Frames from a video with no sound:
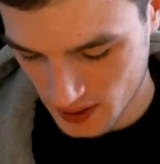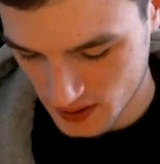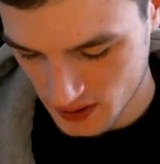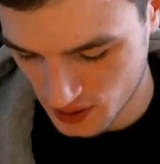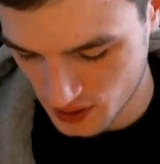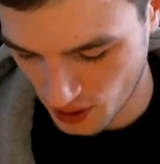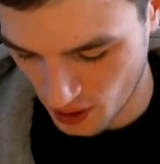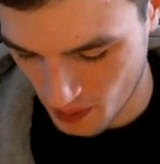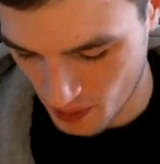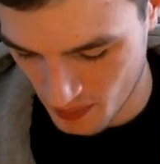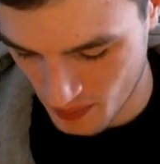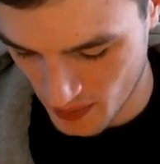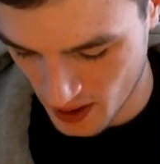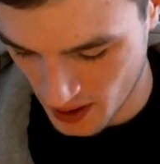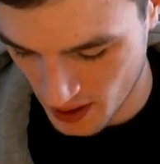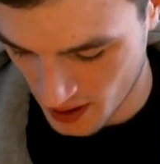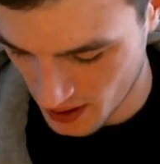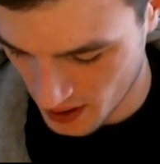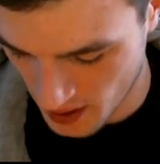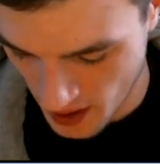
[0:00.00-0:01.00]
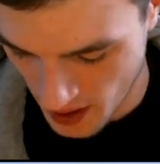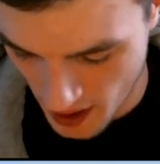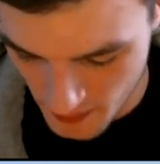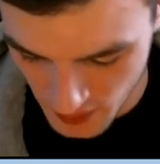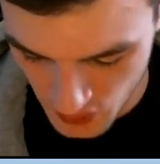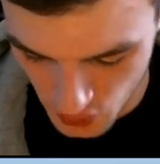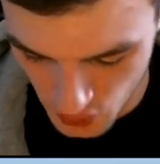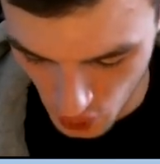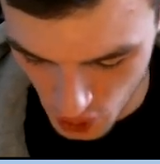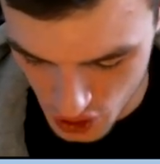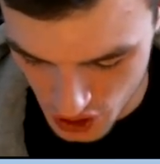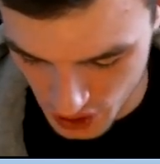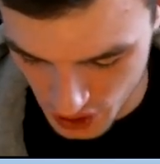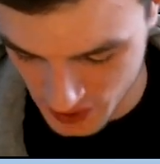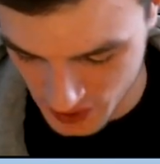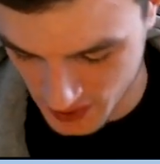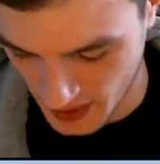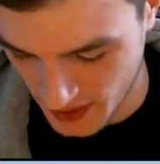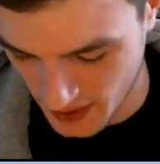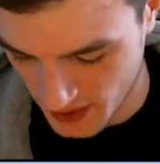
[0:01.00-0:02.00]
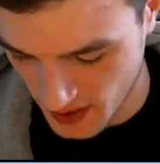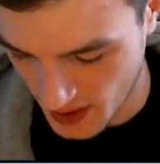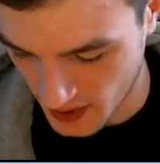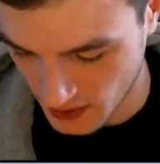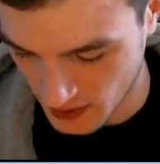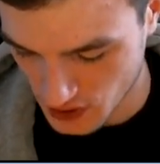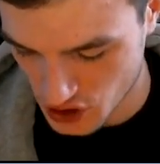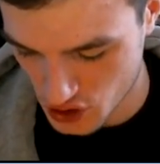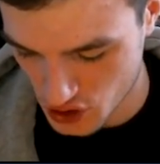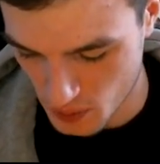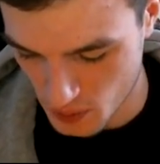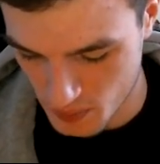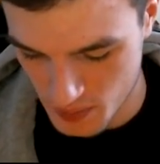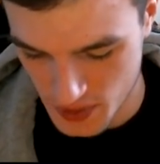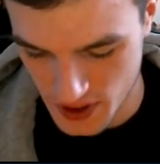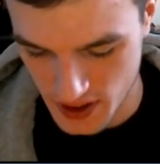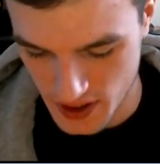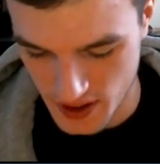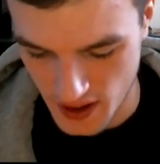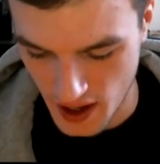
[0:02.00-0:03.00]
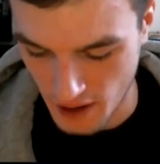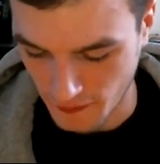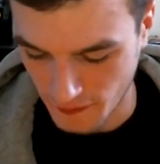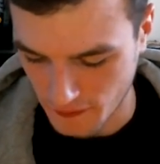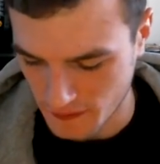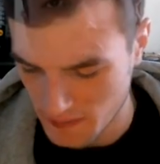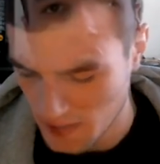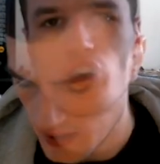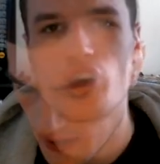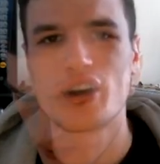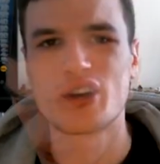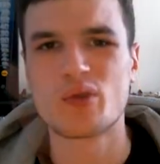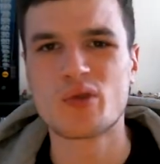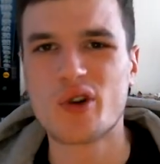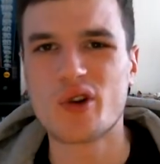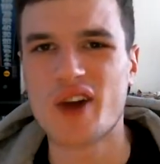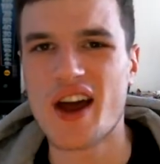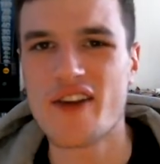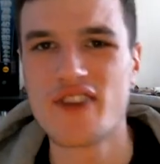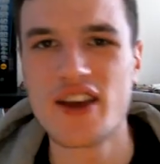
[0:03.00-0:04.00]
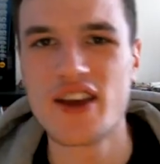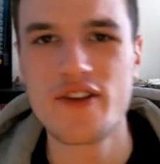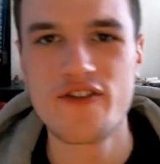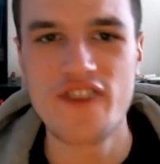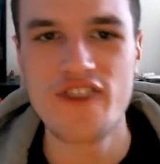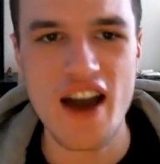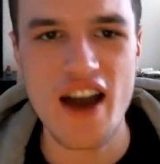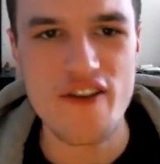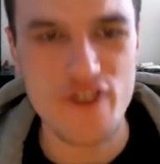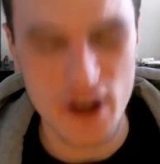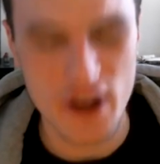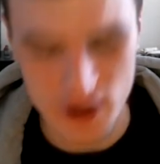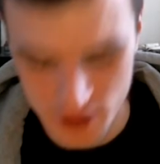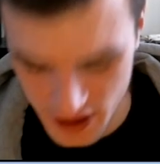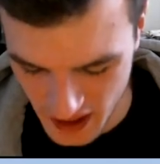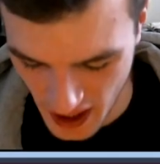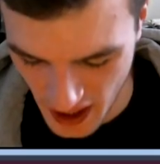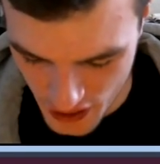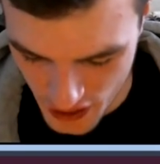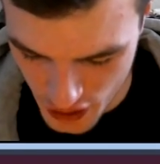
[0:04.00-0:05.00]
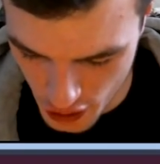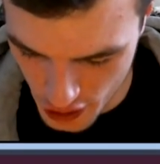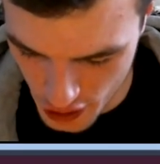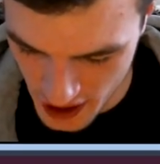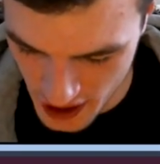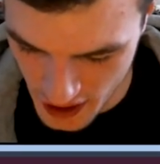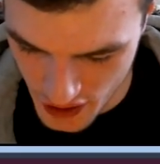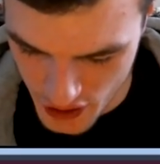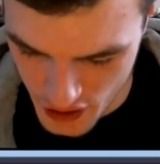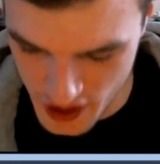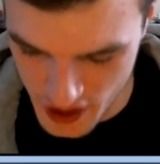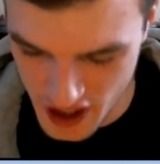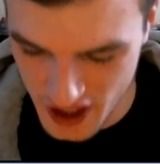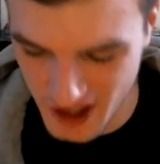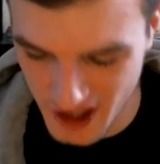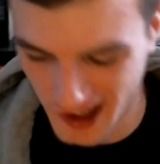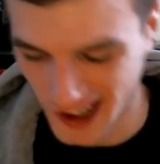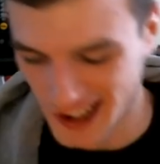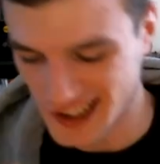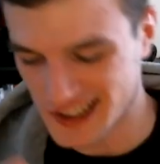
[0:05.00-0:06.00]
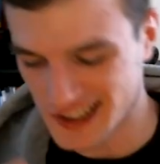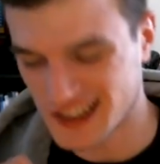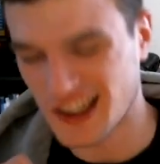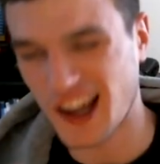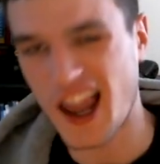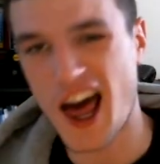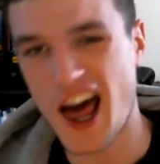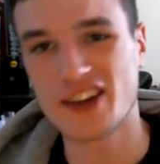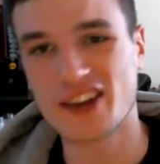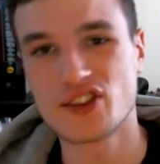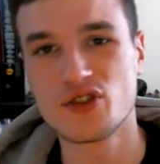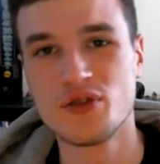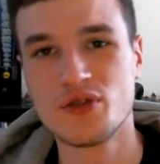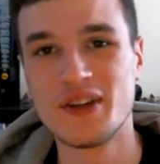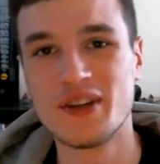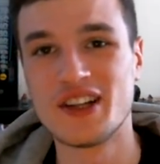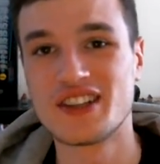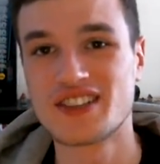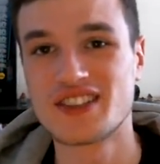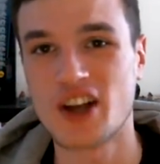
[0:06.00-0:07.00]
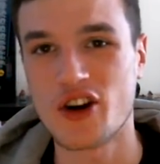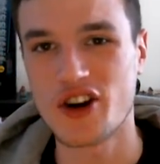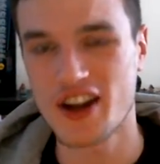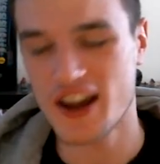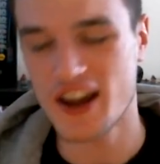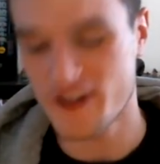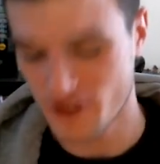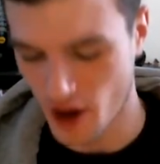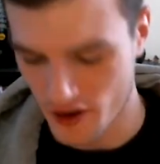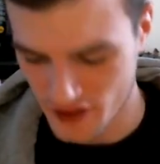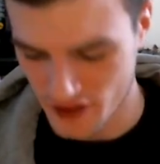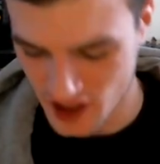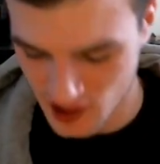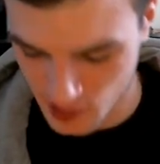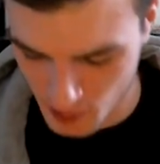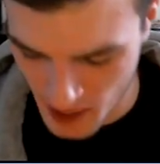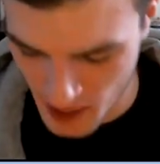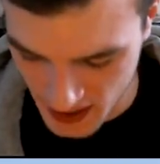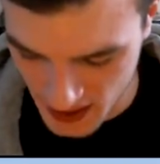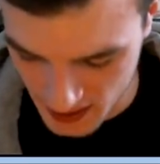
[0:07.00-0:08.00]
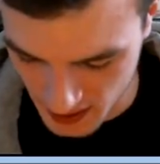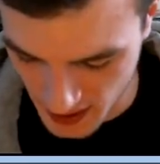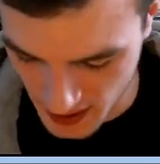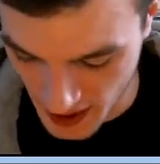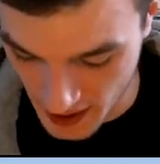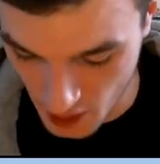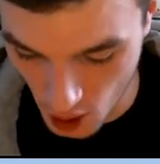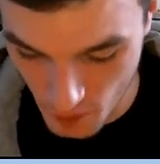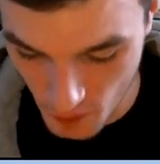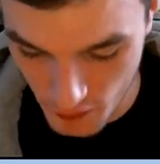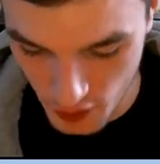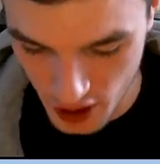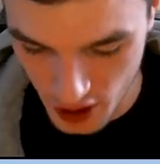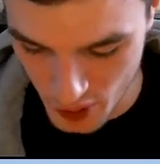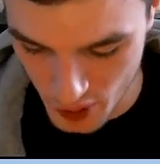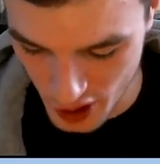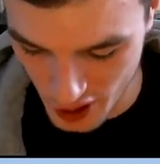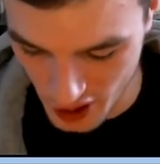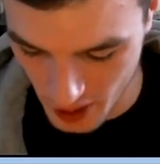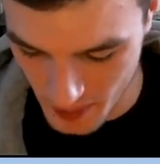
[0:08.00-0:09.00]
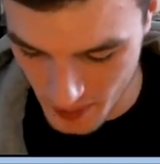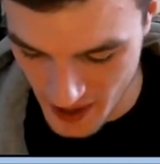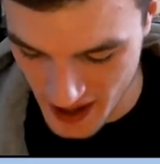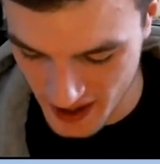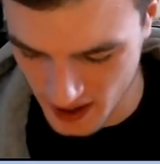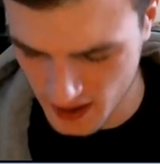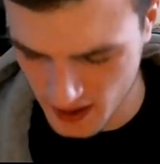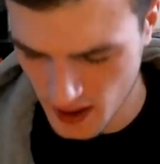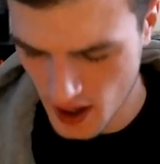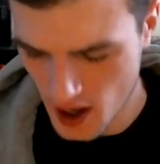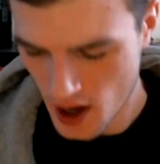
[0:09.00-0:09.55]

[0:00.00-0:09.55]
some heavy soldiers, and that should be enough. Right, we're having 533 kills. The last 2 minutes are left of this battle, and hopefully we're gonna make it.